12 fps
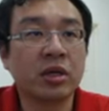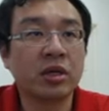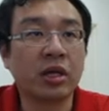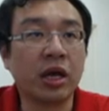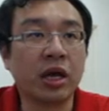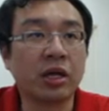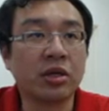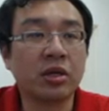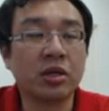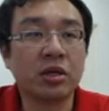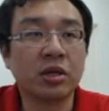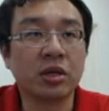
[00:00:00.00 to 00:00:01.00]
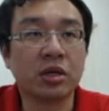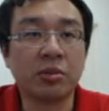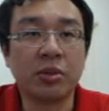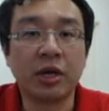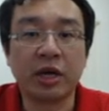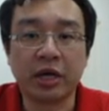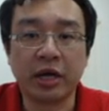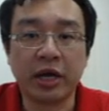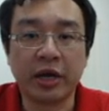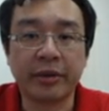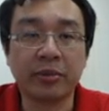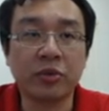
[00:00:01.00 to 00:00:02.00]
then the black
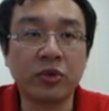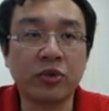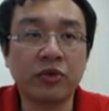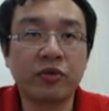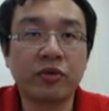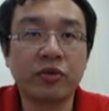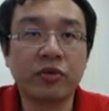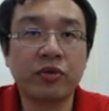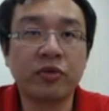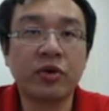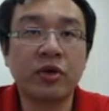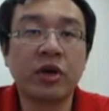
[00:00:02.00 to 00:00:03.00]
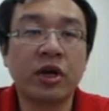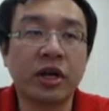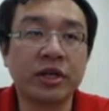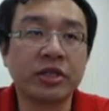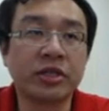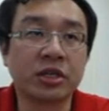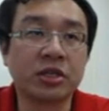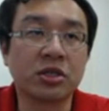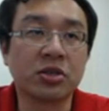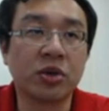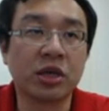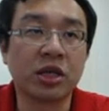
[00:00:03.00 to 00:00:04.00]
can move h6
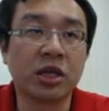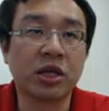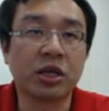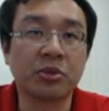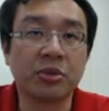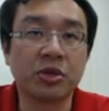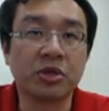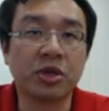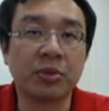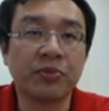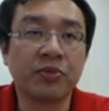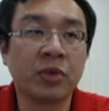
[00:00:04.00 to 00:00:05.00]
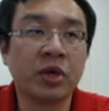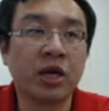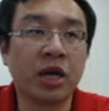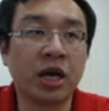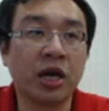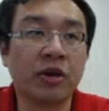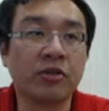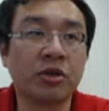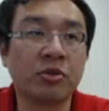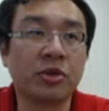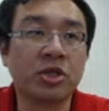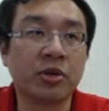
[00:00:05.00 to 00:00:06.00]
to attack the bishop, and after
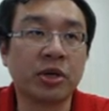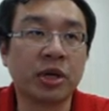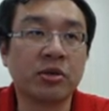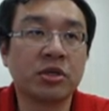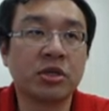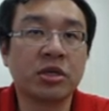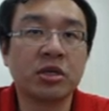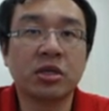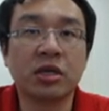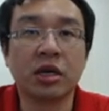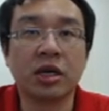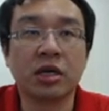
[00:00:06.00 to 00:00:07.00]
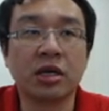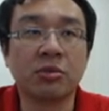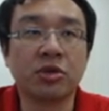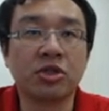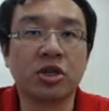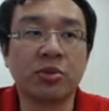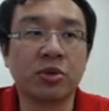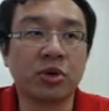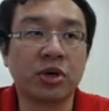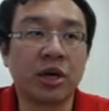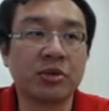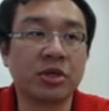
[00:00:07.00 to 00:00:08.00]
bishop capture, then the bishop will
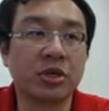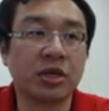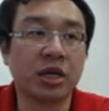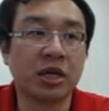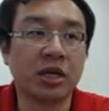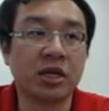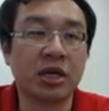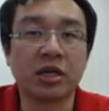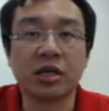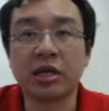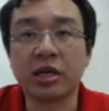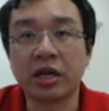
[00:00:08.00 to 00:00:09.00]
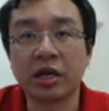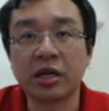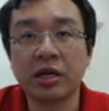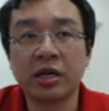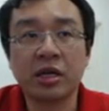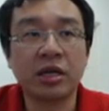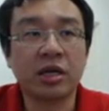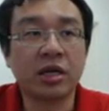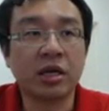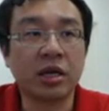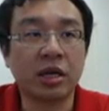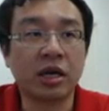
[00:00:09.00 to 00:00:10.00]
capture and attack the knight,
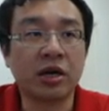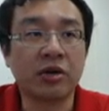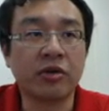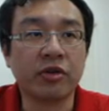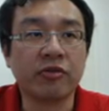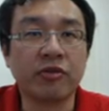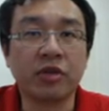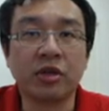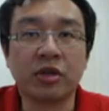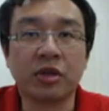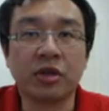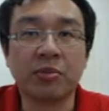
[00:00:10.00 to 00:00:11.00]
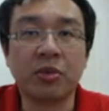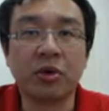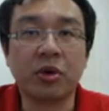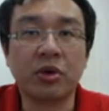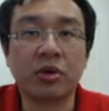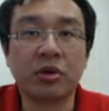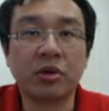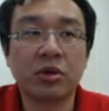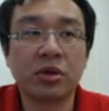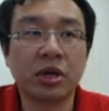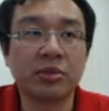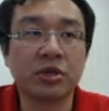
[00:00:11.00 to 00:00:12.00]
and now if the pawn
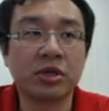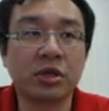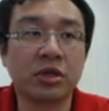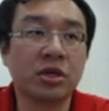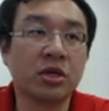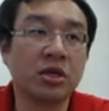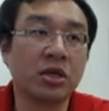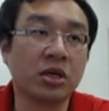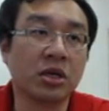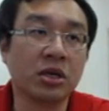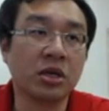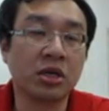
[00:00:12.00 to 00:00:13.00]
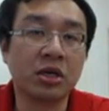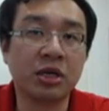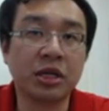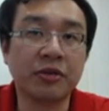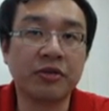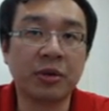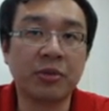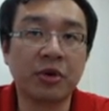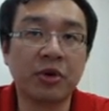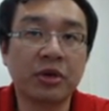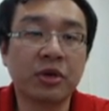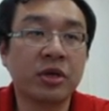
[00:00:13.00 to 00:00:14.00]
capture the d5 pawn,